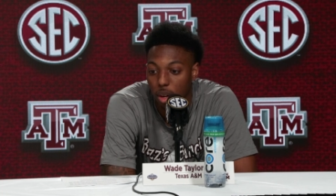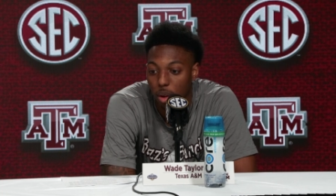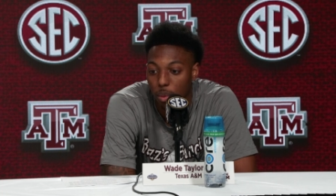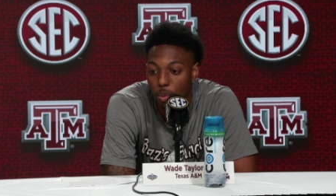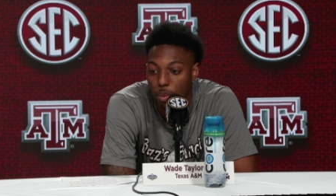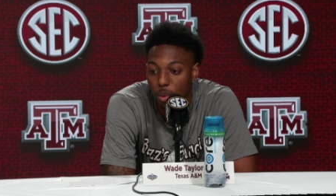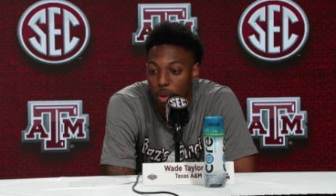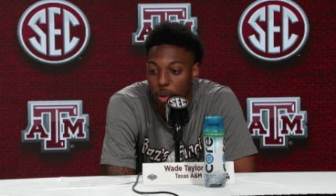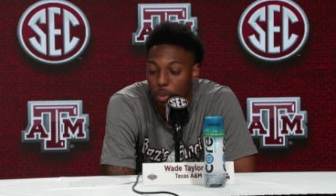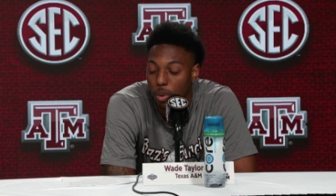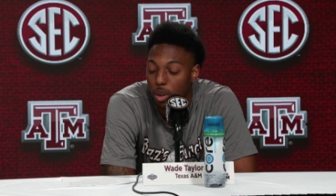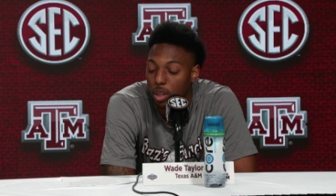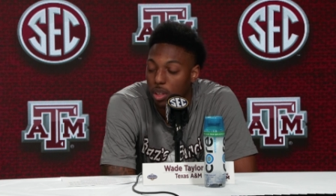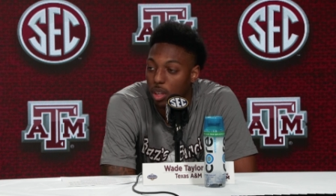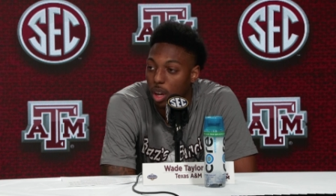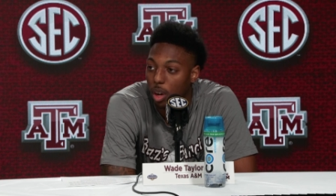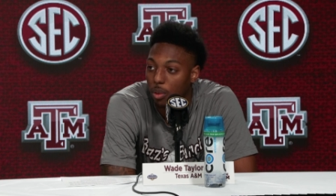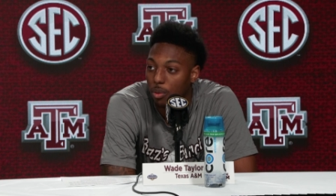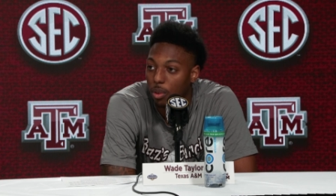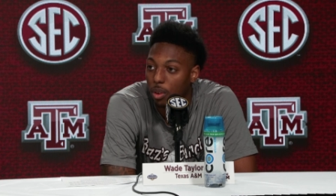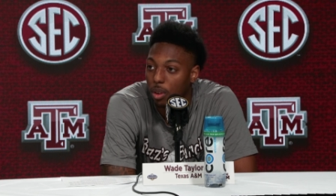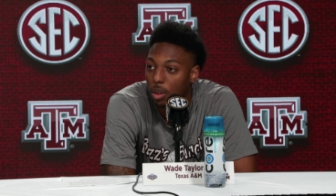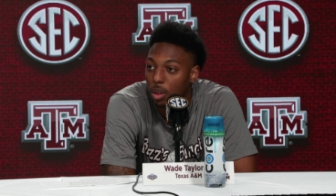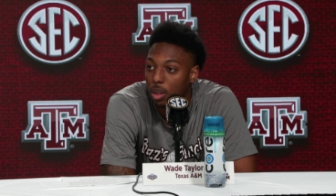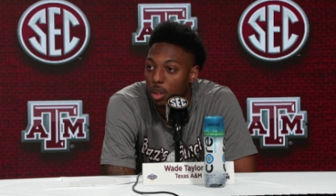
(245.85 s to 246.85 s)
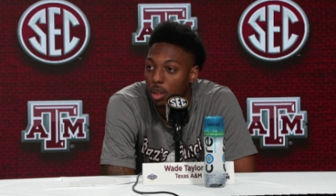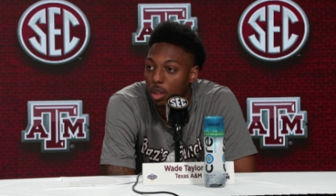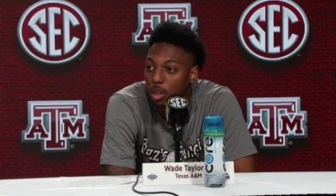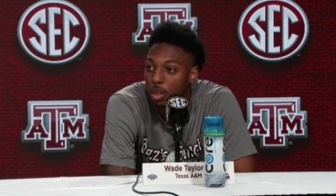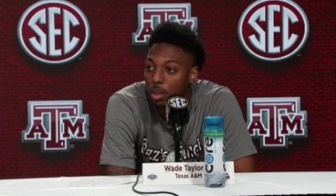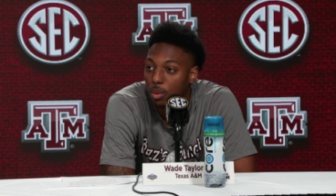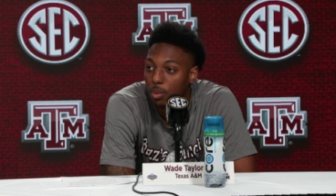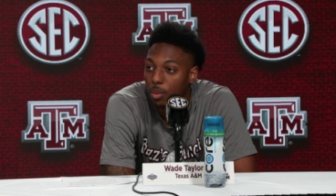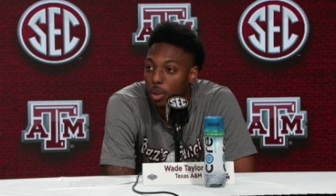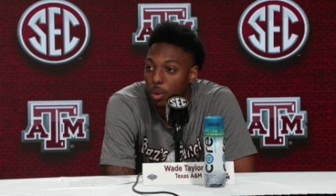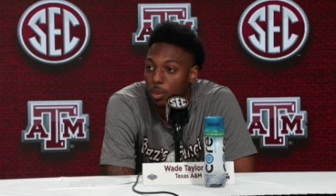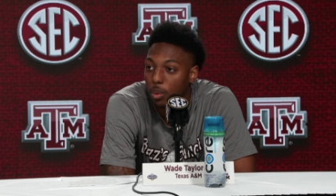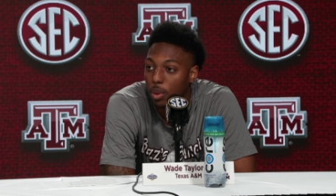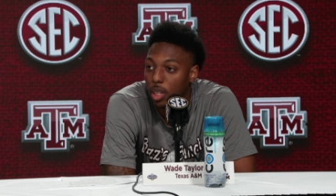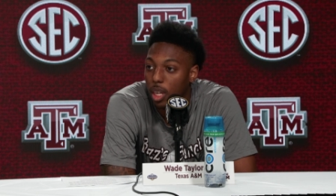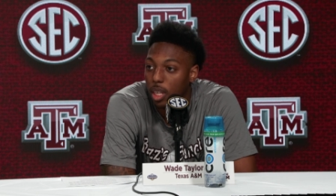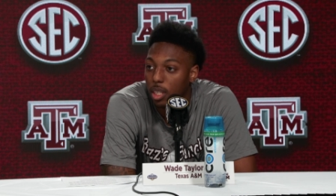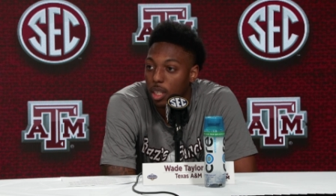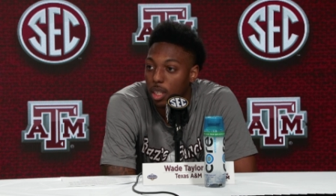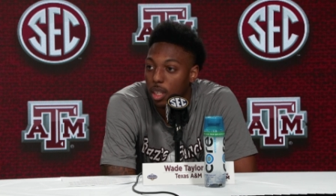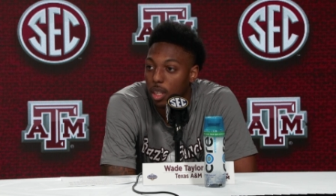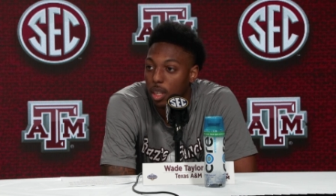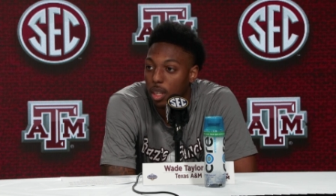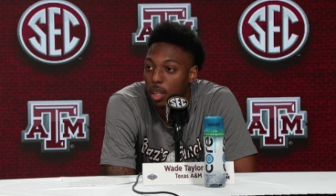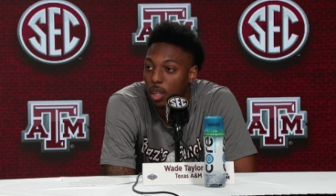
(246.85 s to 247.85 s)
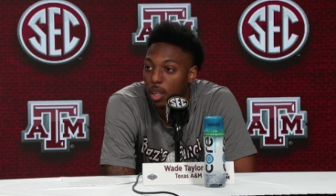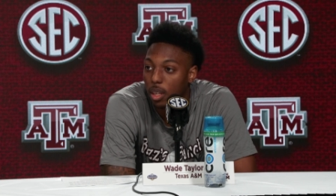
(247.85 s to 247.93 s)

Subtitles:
pretty much tougher. Pretty much that's it.